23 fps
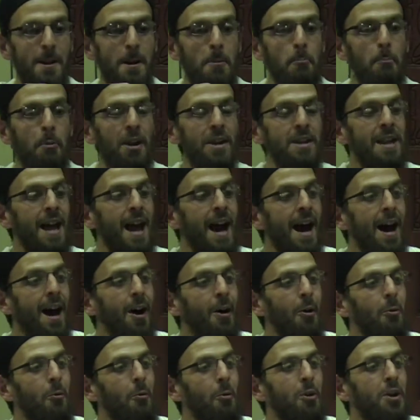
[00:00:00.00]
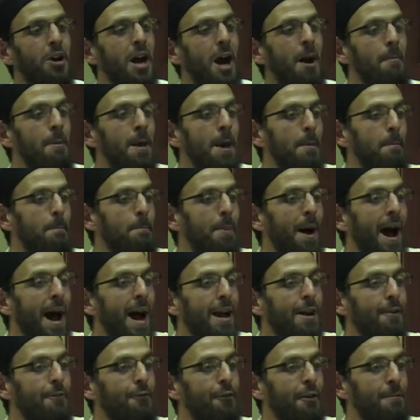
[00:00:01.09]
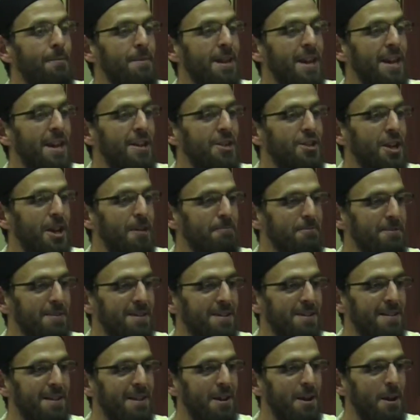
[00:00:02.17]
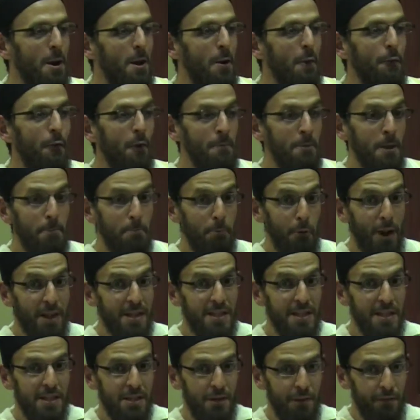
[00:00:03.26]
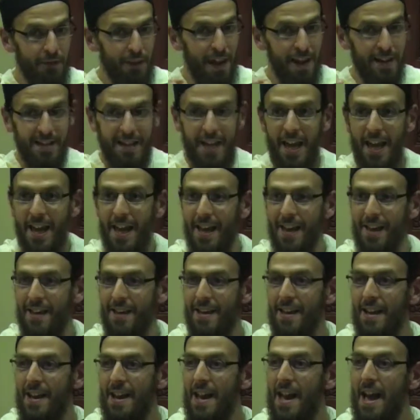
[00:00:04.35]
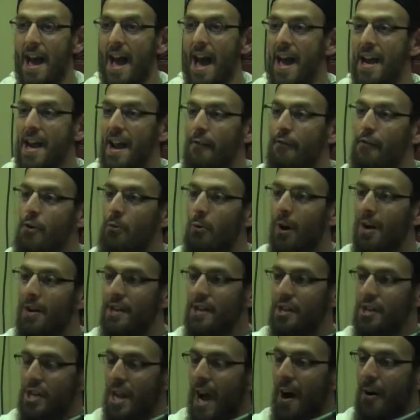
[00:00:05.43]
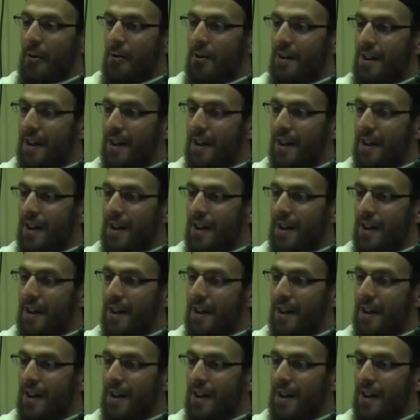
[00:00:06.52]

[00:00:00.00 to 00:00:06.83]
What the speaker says: But now we're coming back from Egypt, from the presence of that king, and everyone is showering